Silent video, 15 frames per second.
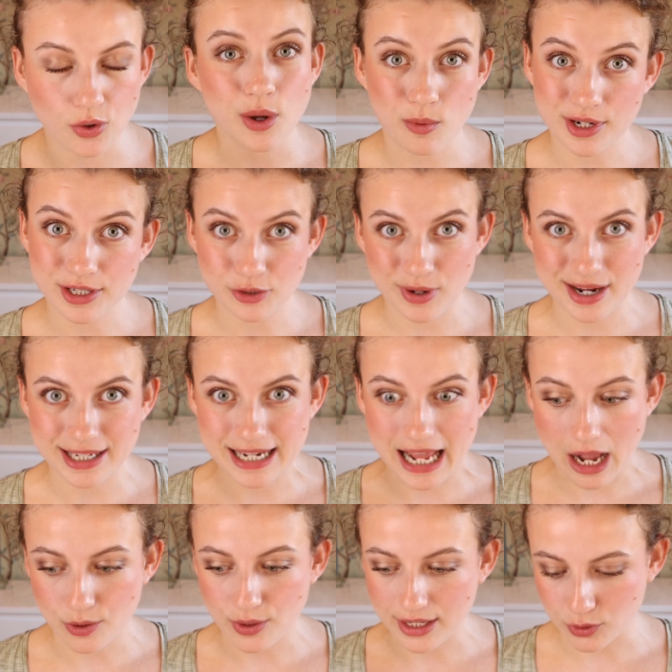So I want to try that
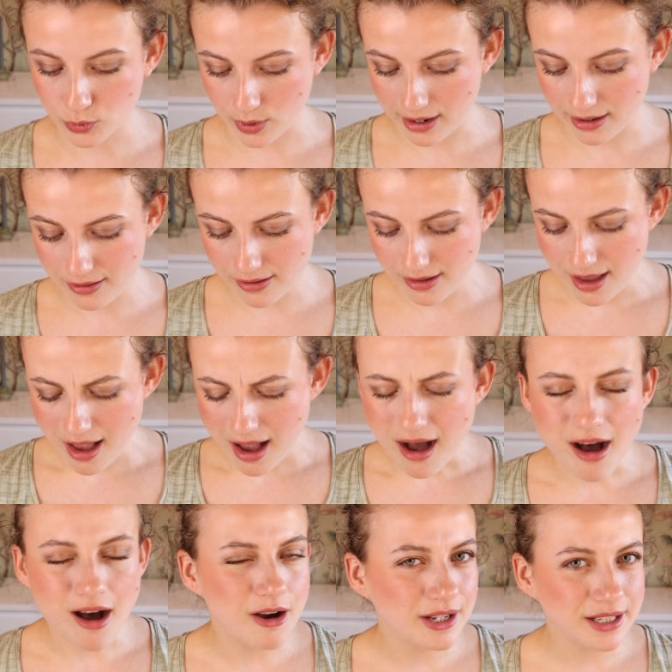out as well.
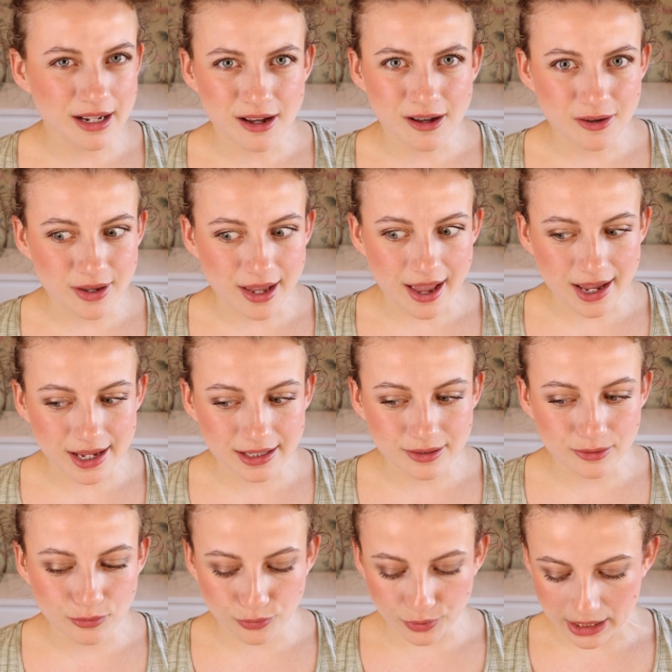All in all,
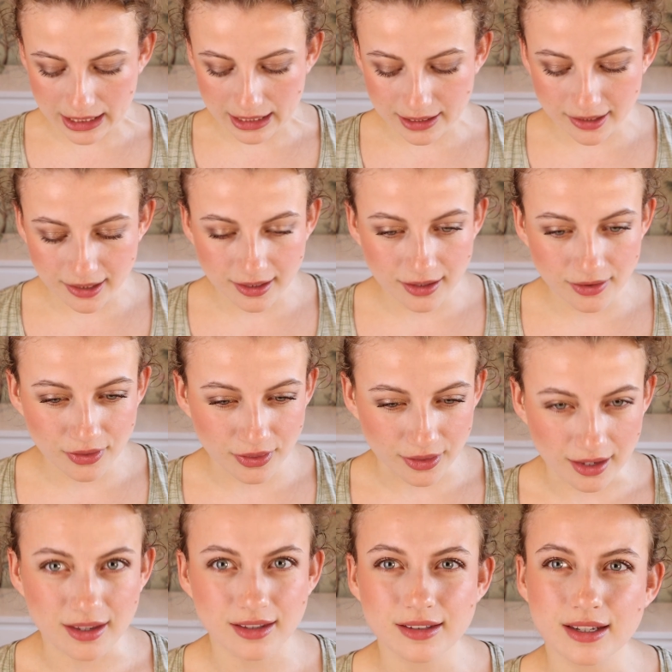I really
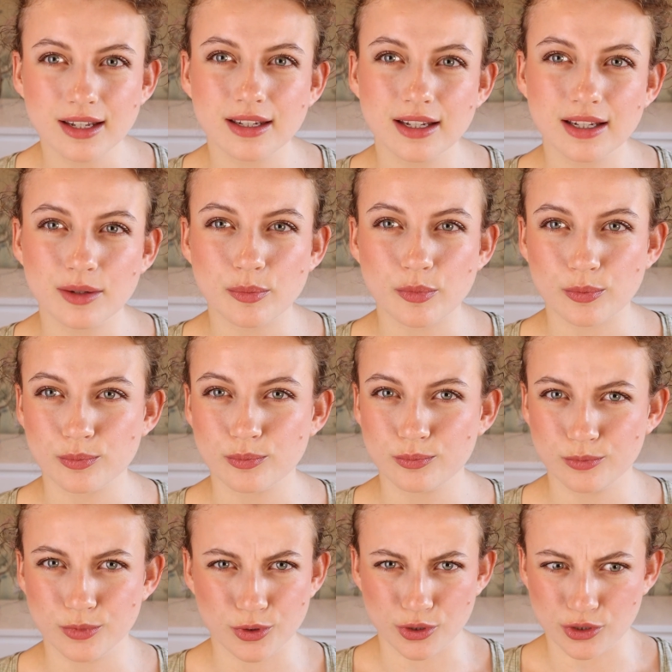think they did a
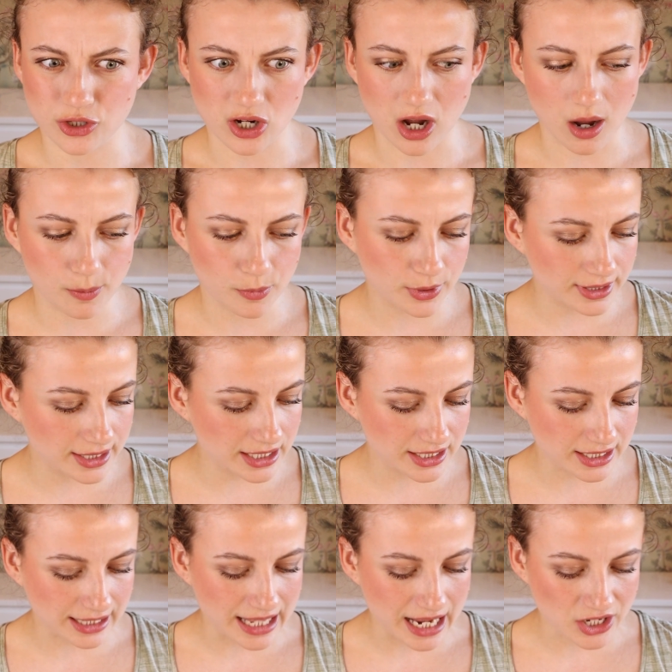good job with this
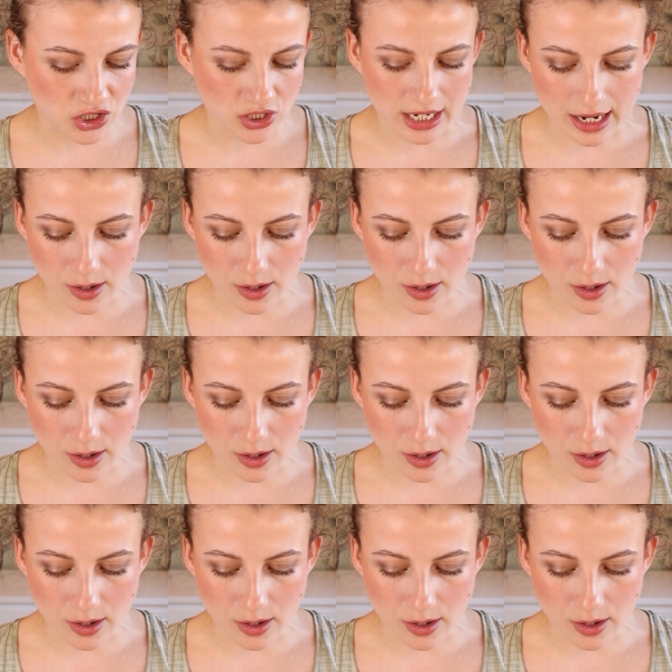collection.